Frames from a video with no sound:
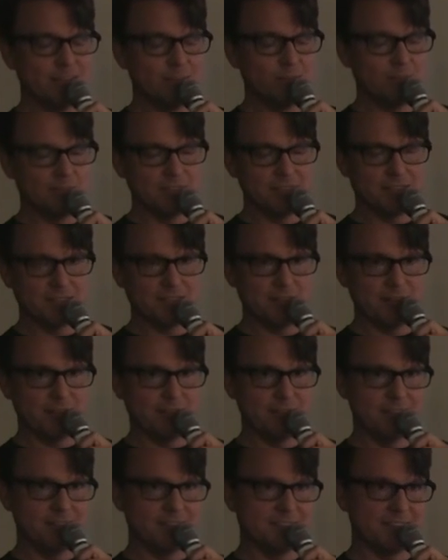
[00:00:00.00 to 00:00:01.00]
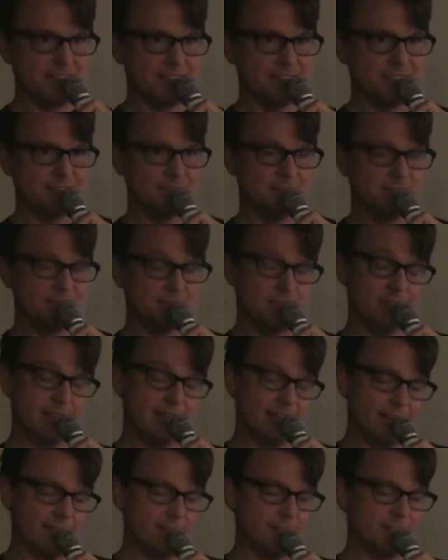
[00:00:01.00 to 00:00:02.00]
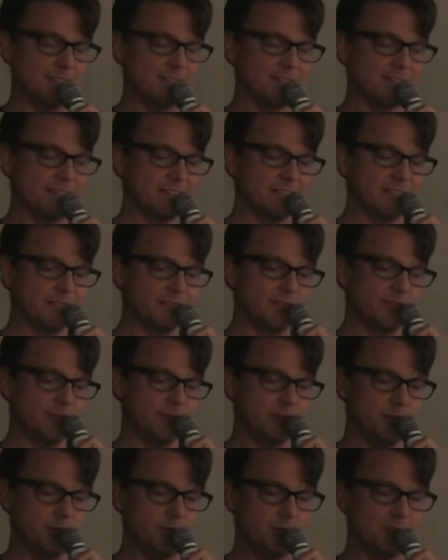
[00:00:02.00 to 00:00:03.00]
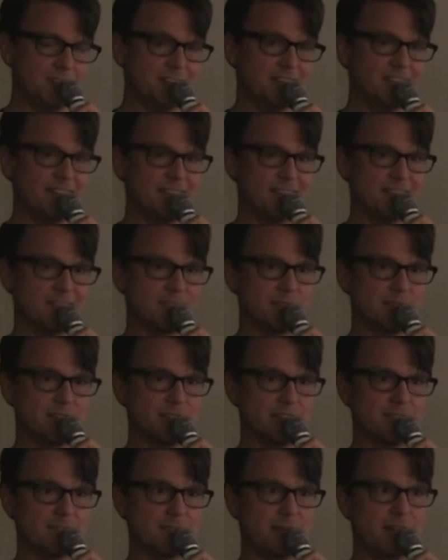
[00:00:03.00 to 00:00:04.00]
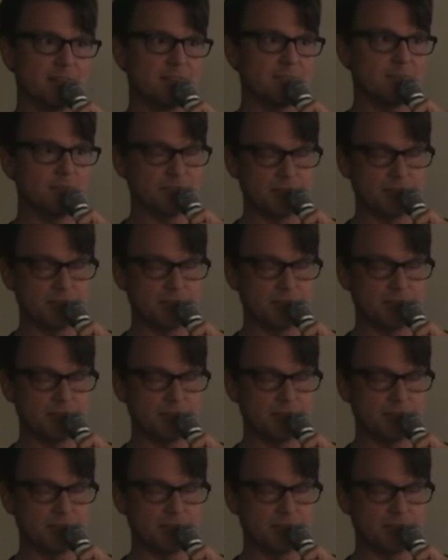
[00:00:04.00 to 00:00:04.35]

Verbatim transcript: With this, you have an incentive, they have an incentive to send it out as quickly as possible.